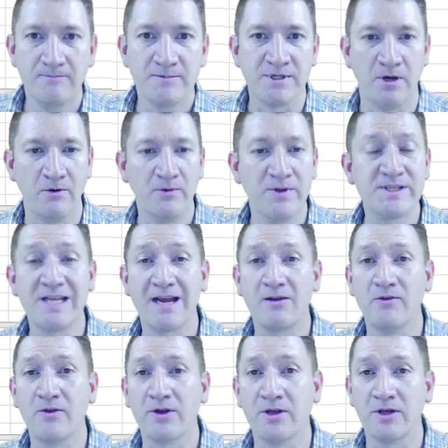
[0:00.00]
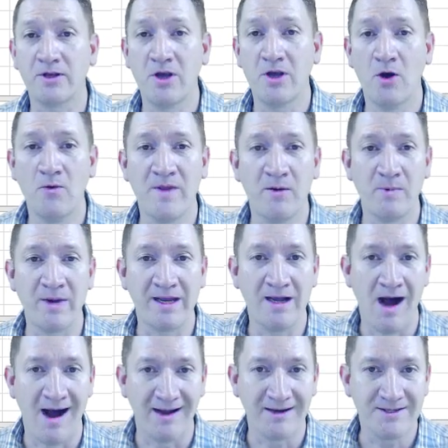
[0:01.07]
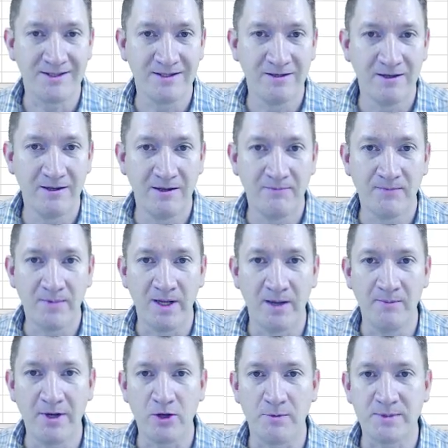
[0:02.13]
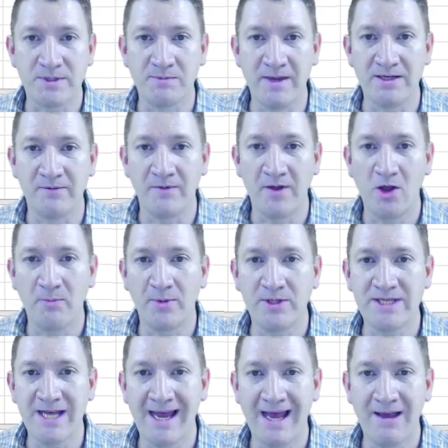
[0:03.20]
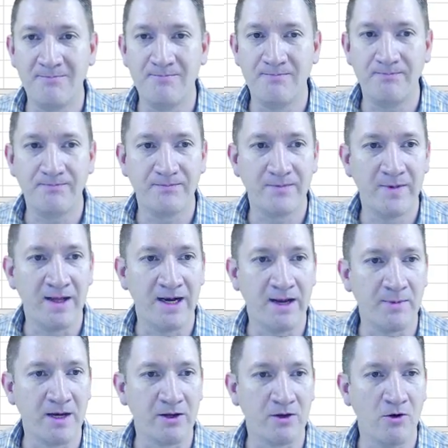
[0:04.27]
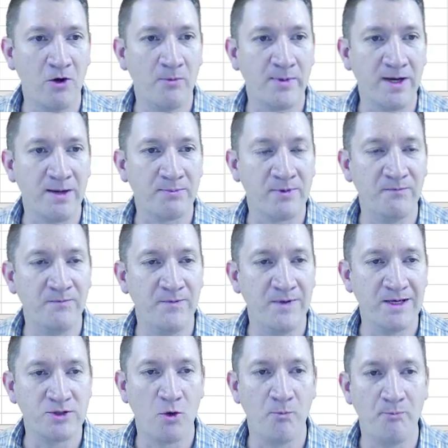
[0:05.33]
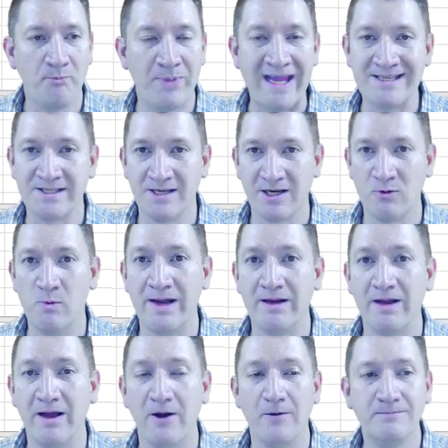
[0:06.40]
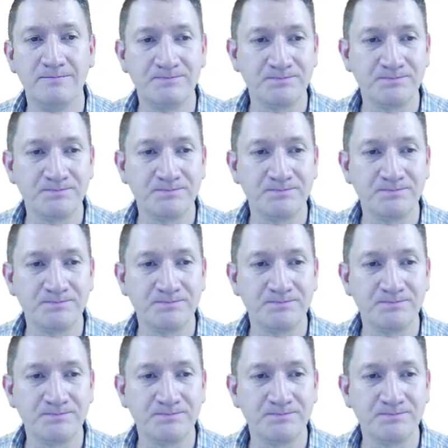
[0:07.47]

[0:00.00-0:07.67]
So let's take a look at the code that we got. I'm going to go up to my Developer tab, and I'm going to go open up the Visual Basic window.